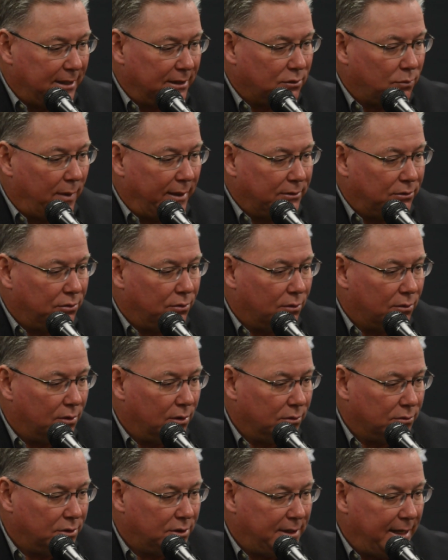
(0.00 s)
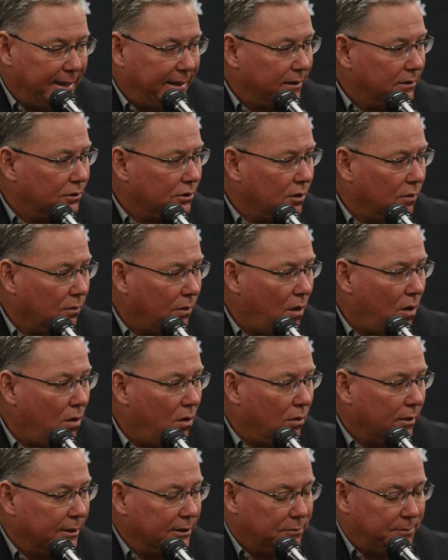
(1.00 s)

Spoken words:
That's why Toro's taking so long,